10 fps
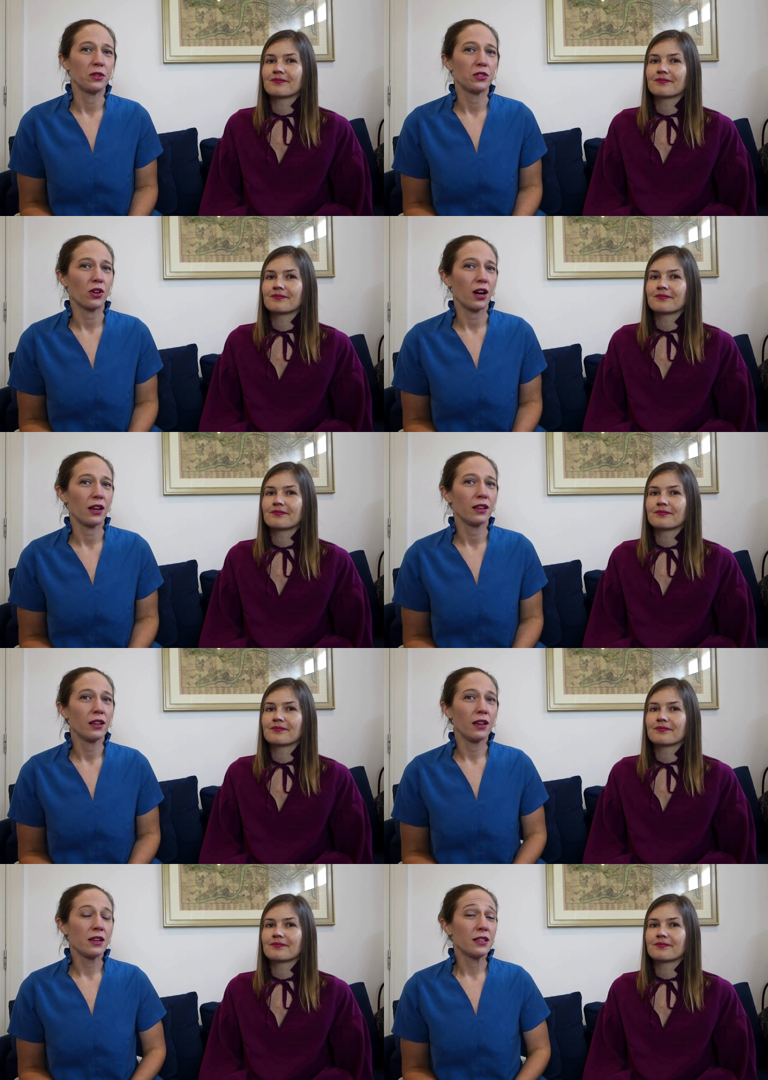Speaker 1: and try
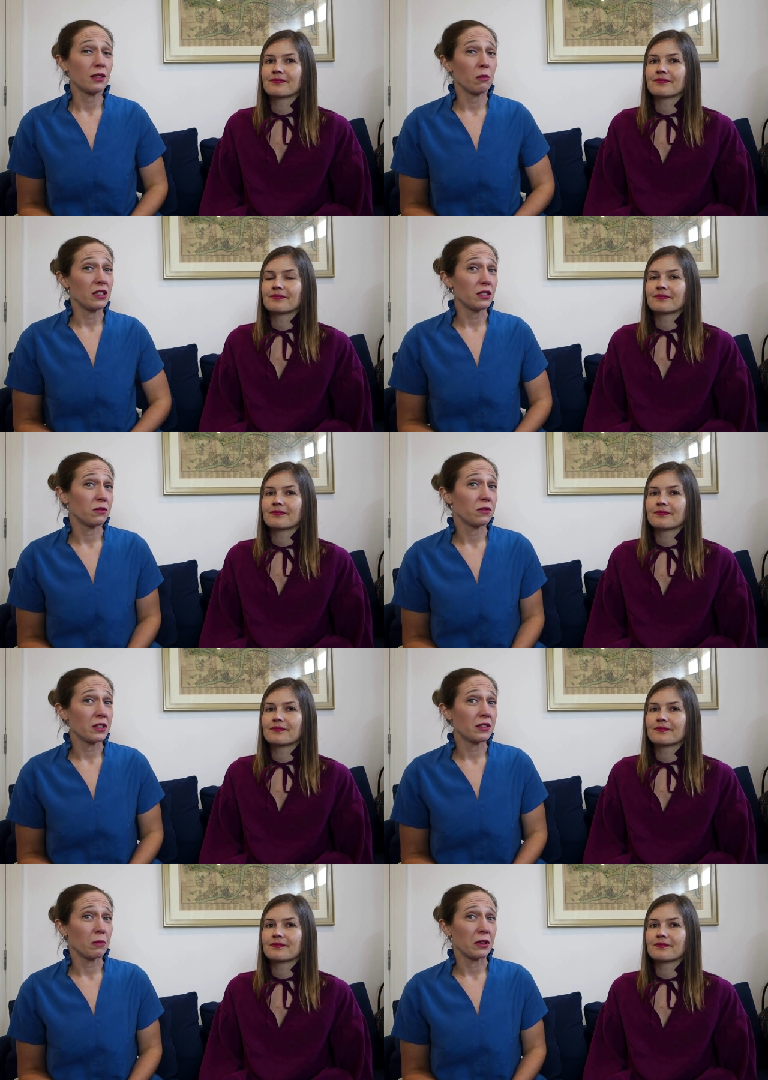something different for the
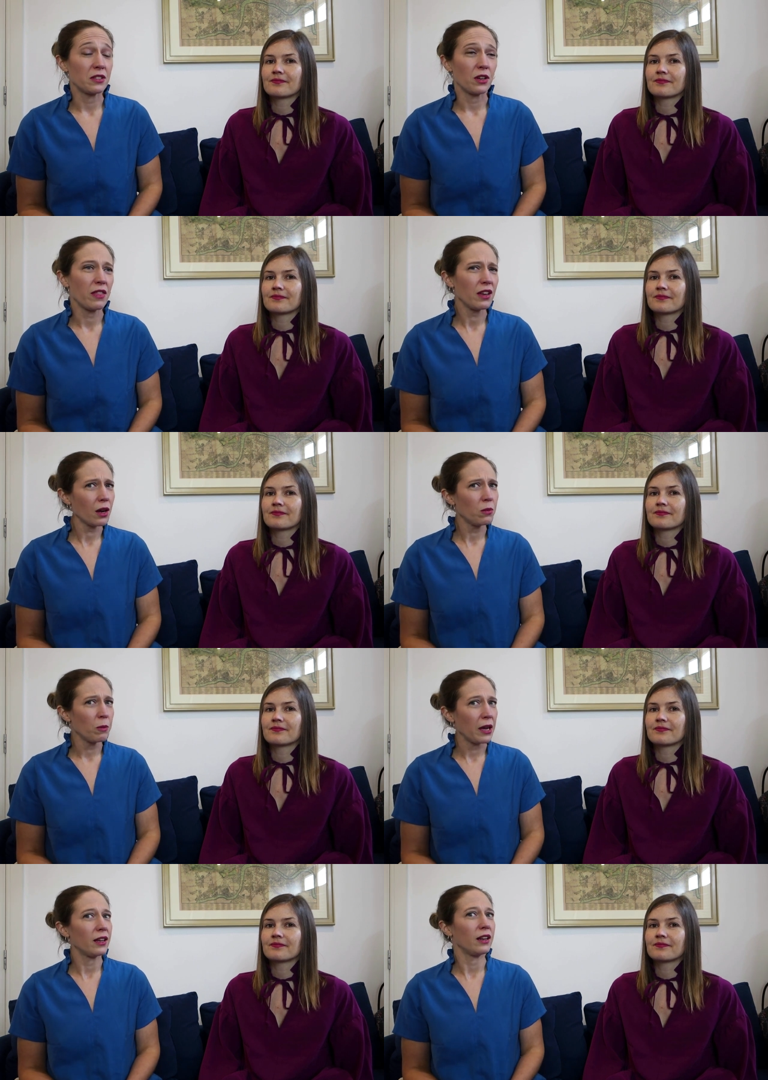summer so I think I will
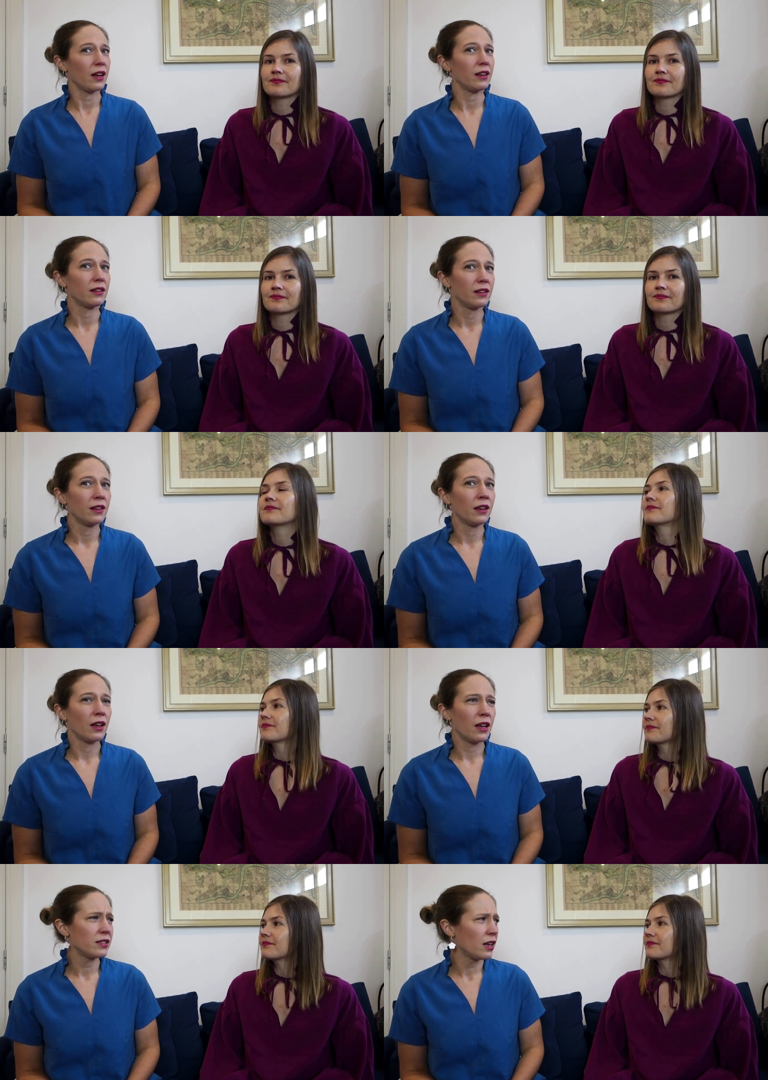make it again.
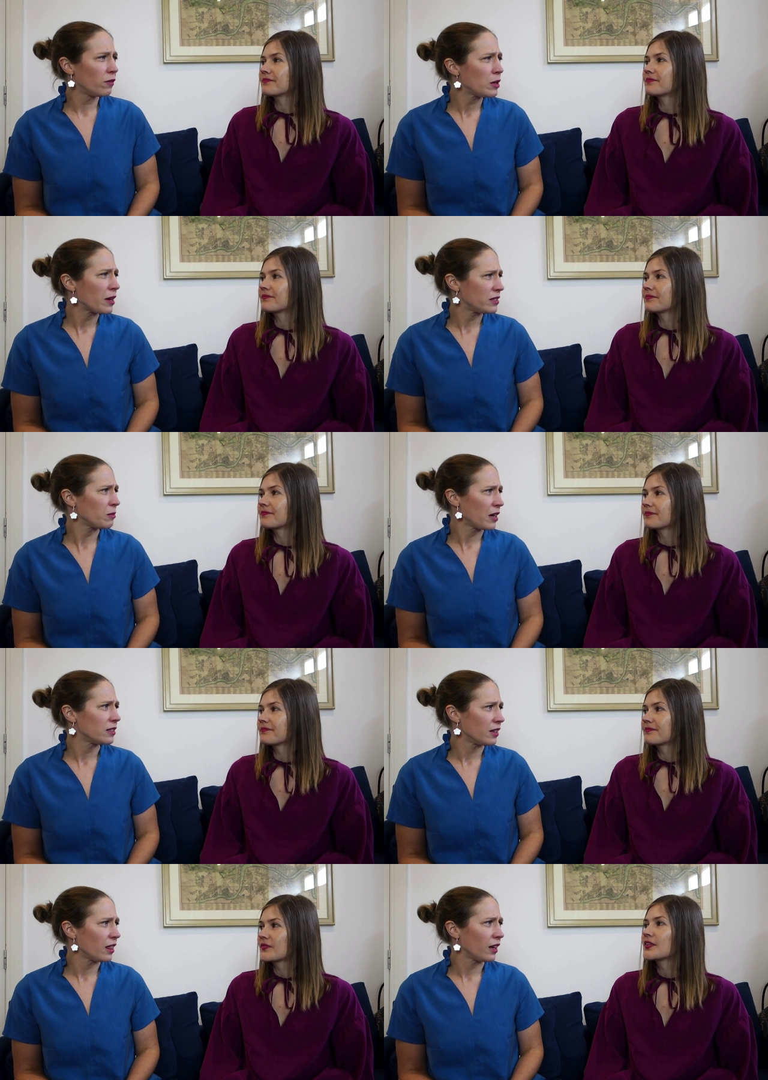It's a lovely basic
Speaker 2: pattern
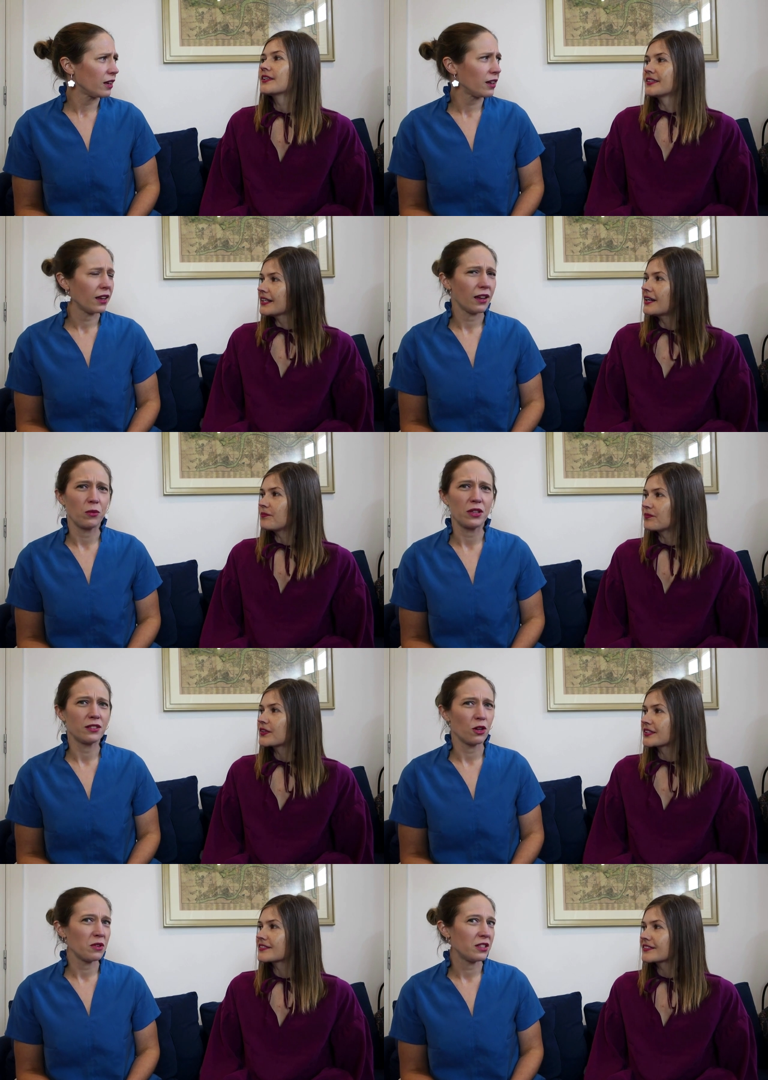I think yeah with
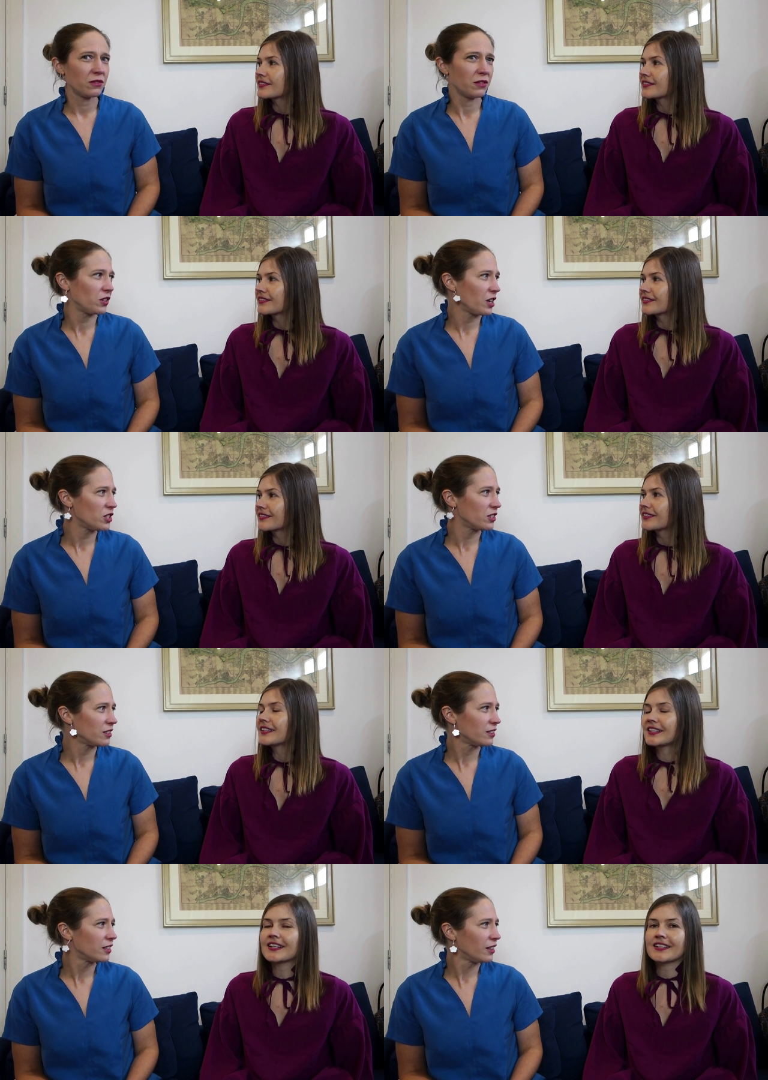so many different variations.
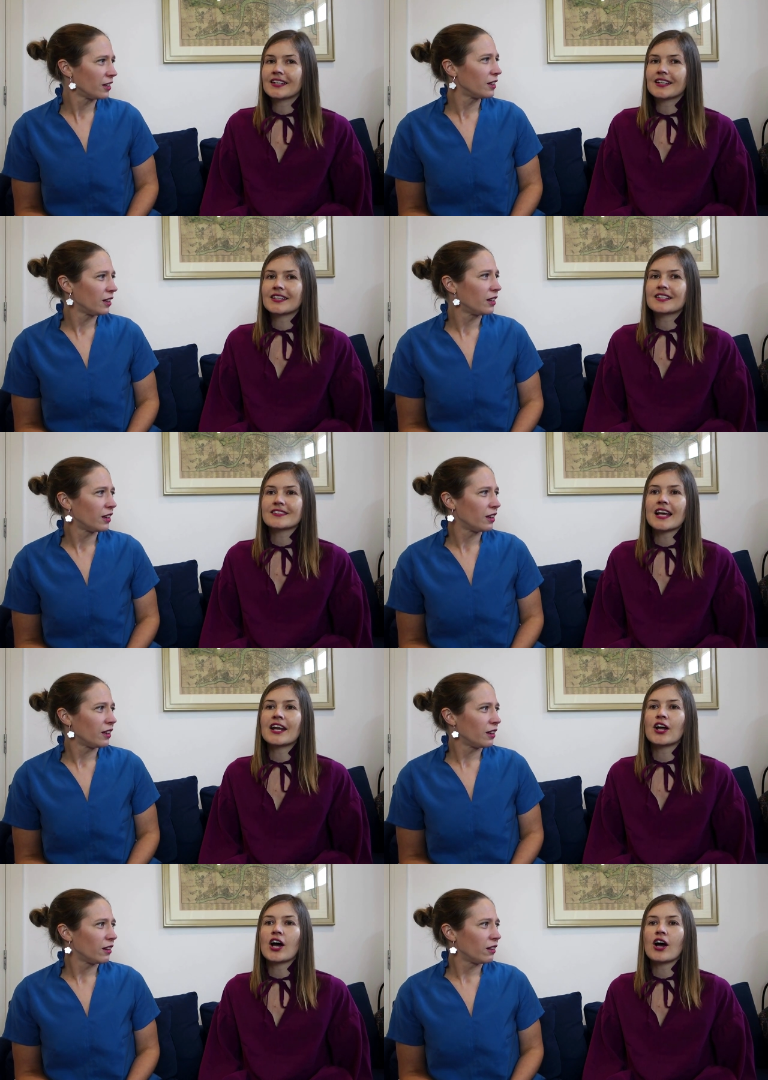Yeah yeah it is
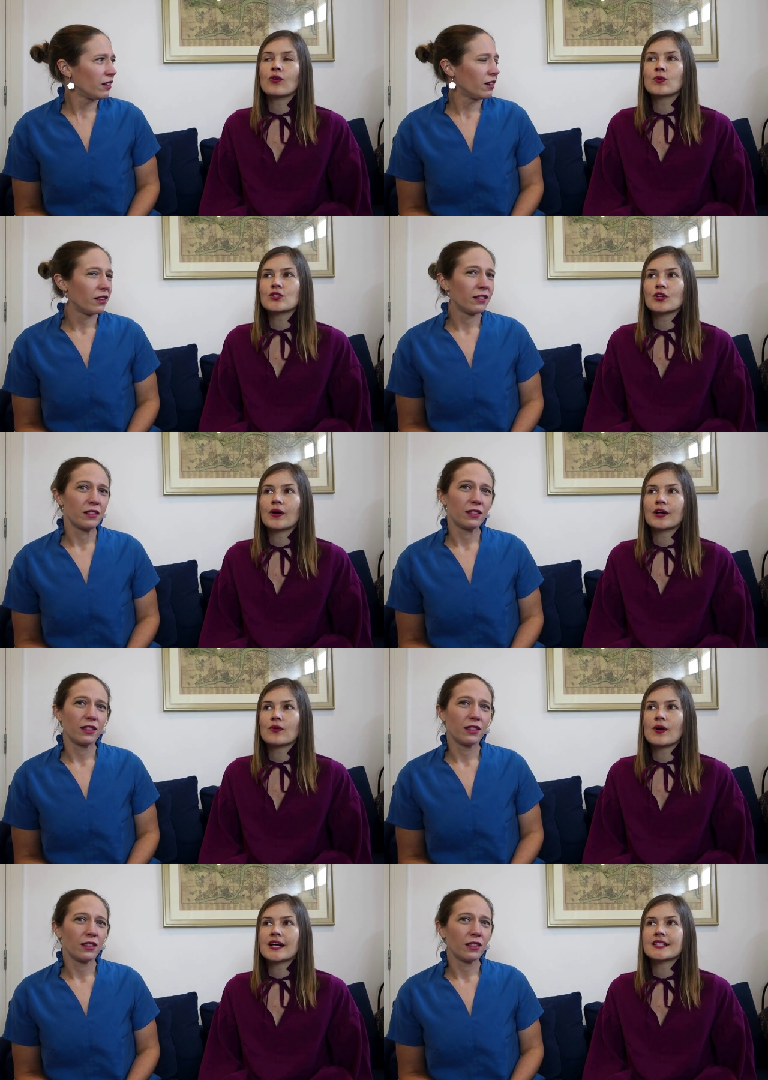and also I
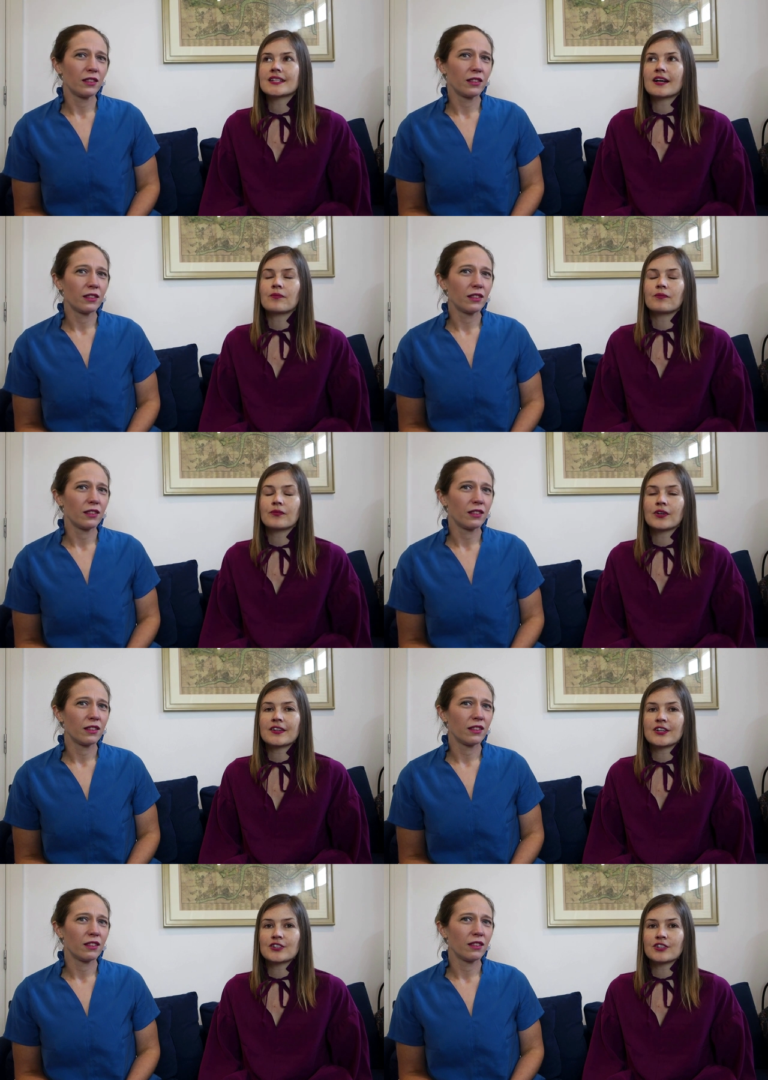quite um, like
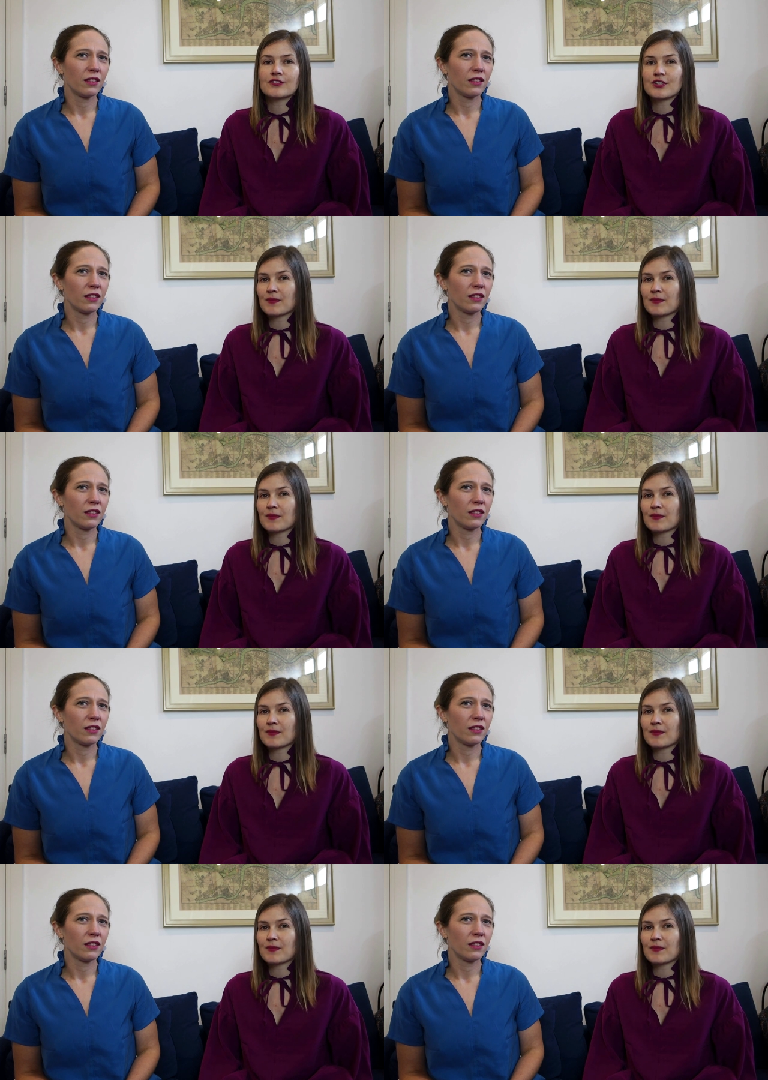the idea of just